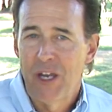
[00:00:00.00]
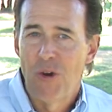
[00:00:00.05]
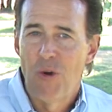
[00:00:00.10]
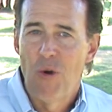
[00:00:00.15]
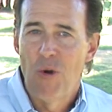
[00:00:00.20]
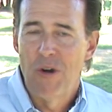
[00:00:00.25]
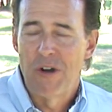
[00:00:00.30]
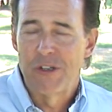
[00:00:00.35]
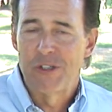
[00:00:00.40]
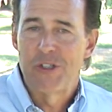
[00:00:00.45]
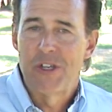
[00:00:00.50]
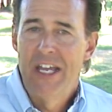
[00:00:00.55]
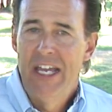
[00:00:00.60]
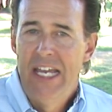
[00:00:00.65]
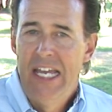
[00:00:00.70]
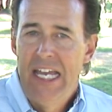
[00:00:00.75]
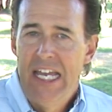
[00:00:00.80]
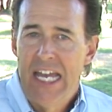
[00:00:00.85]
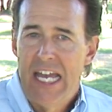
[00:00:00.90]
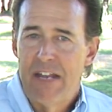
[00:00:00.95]
a horse.
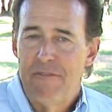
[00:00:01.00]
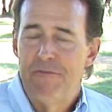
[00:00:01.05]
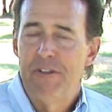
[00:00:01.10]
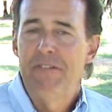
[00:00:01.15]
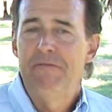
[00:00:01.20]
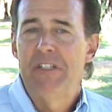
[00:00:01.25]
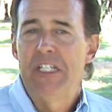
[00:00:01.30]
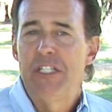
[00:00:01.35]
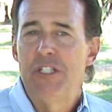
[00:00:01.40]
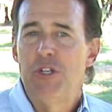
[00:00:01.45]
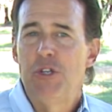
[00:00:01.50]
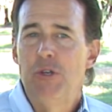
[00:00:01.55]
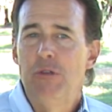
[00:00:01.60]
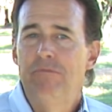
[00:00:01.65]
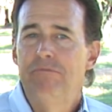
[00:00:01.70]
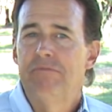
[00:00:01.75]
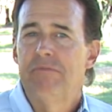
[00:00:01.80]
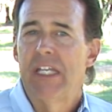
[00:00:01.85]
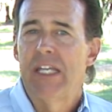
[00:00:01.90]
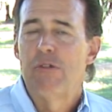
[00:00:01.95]
At 52,
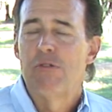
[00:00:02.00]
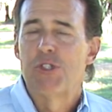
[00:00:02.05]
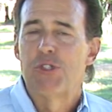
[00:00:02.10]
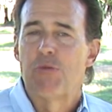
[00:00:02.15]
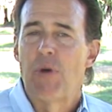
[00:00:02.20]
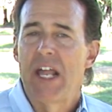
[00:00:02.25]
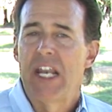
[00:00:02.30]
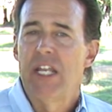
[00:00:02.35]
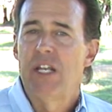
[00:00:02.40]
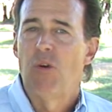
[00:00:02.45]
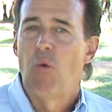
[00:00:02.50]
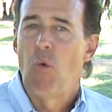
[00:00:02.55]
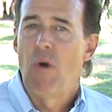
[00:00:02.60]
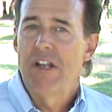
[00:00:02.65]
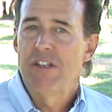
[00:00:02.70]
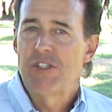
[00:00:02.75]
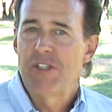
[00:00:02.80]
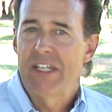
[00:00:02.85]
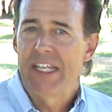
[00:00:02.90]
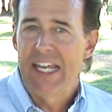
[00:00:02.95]
he was ready to
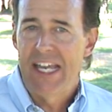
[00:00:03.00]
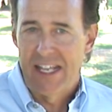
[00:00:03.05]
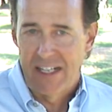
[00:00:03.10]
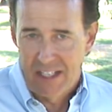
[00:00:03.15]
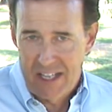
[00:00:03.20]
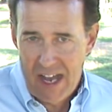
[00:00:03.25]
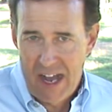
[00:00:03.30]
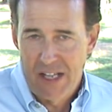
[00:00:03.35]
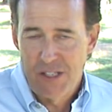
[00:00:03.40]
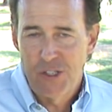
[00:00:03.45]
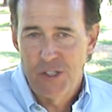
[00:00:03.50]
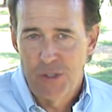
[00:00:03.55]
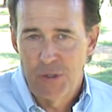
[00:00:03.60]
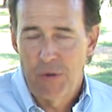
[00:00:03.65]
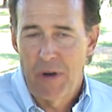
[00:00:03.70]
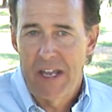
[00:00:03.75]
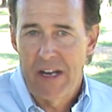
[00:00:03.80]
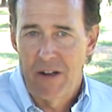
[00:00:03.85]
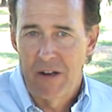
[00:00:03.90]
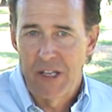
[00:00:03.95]
once again
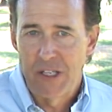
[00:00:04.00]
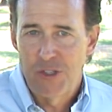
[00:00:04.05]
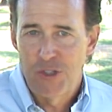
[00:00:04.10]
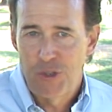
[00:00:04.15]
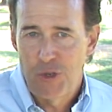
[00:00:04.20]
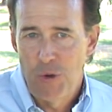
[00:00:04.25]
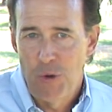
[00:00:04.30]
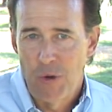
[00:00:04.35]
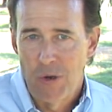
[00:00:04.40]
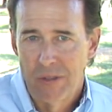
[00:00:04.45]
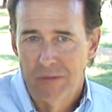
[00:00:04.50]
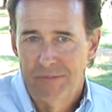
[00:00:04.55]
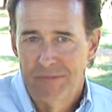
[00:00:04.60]
concentrate on his school.